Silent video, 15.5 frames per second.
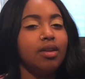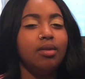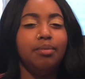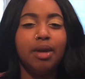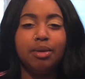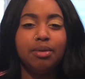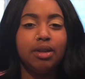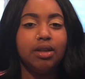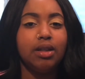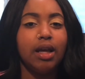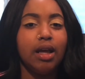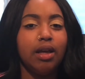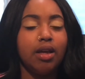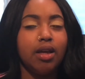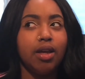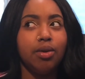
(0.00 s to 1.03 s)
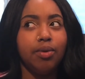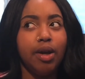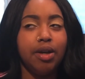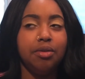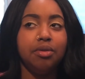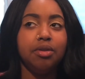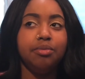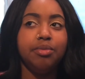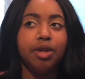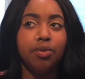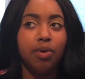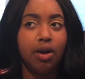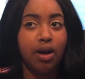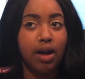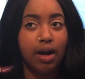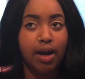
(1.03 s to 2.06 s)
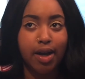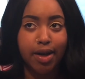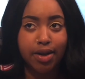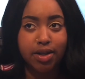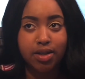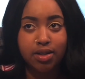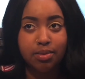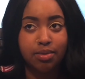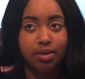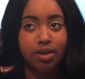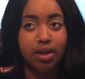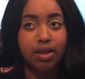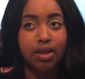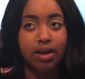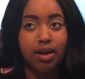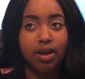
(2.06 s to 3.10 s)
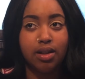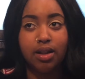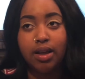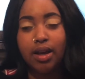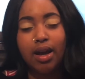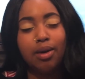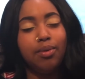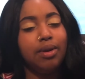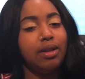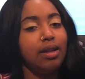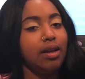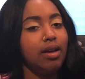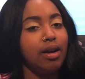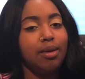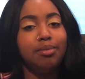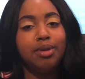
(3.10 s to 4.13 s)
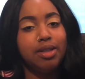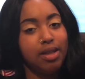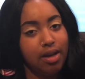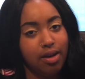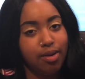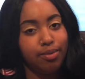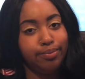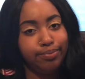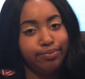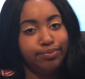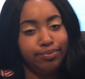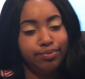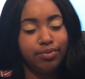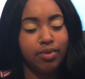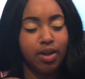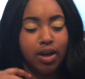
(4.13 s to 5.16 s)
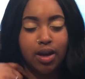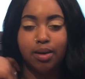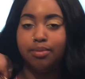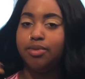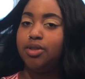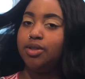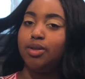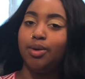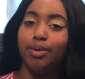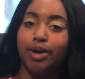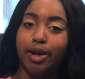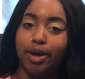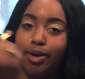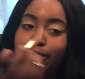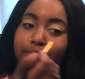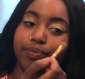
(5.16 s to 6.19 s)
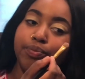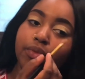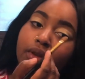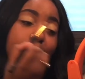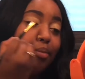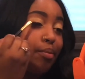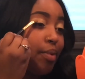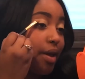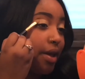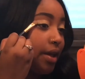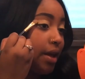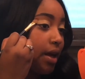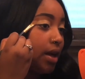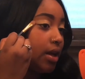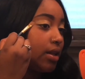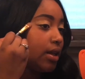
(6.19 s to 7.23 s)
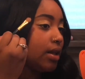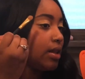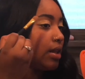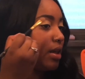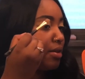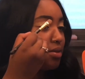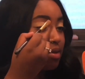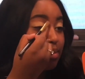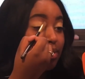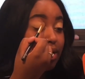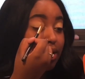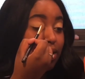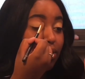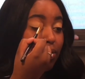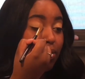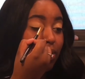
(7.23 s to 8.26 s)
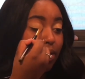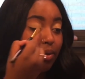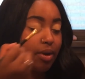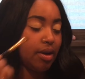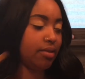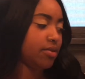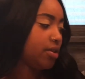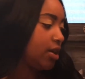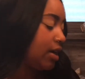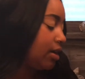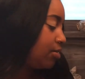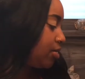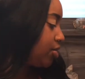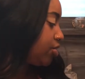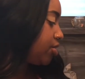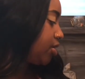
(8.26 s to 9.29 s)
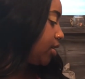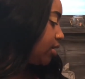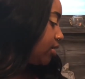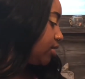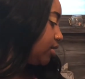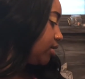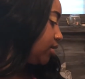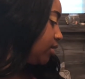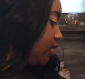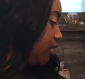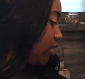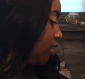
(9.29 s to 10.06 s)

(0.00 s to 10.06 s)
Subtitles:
maybe like get ready with me while high or something like that. Like, I'd be down. I'm so down. But yeah, like, life's been cool or whatever. I was struggling